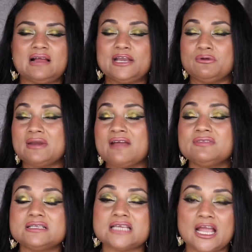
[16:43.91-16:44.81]
I don't have
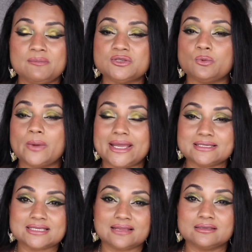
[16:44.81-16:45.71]
the time to
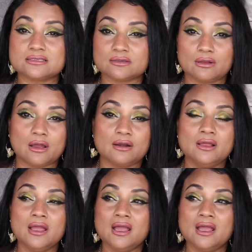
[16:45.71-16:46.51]
waste at the salon.